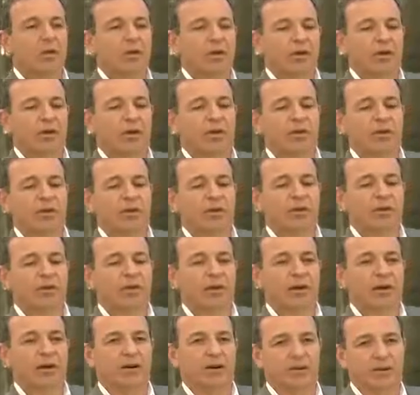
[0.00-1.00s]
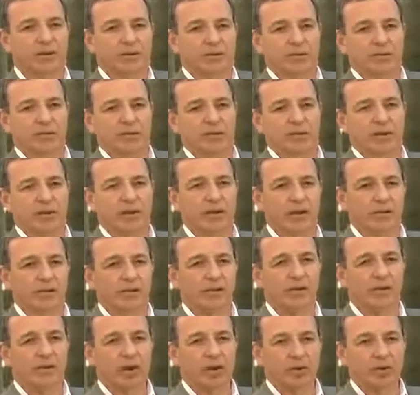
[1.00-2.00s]
Well, there are similarities uh,
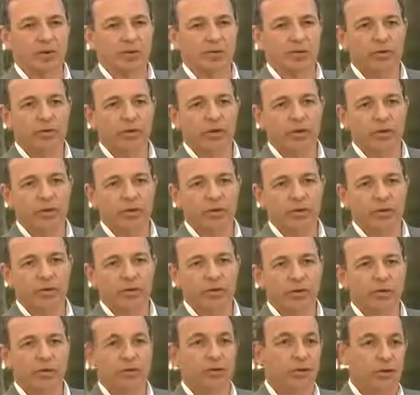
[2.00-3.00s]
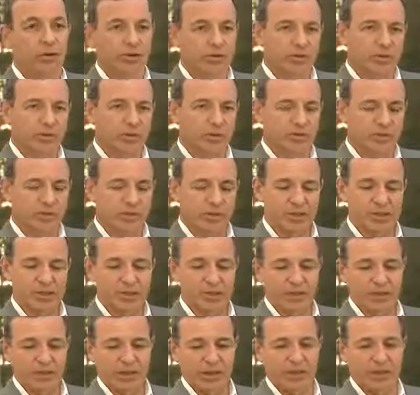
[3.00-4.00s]
to both, and there are also some
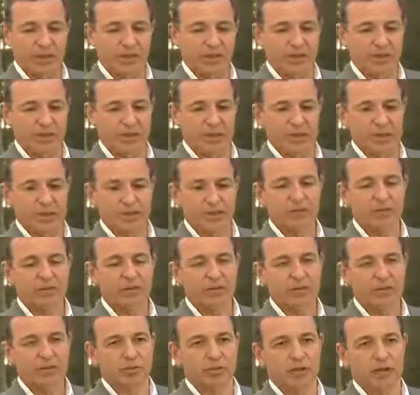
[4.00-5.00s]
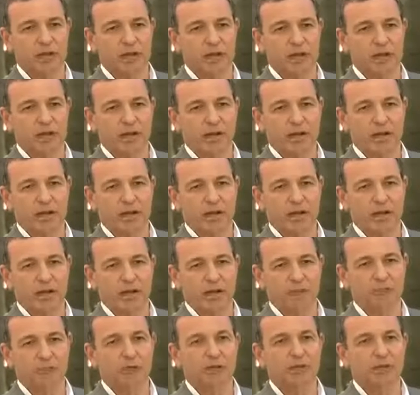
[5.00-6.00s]
dissimilarities. On the similar side, you
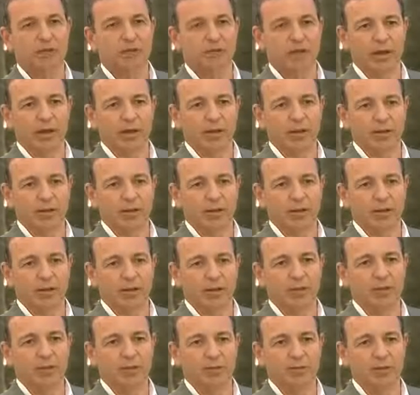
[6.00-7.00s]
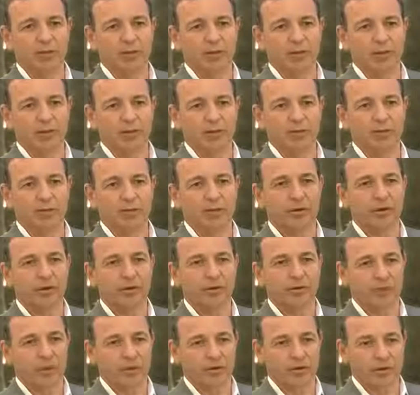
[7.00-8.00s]
had at both places a culture of
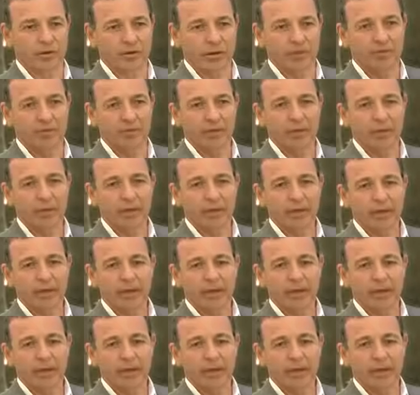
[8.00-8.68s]
creativity.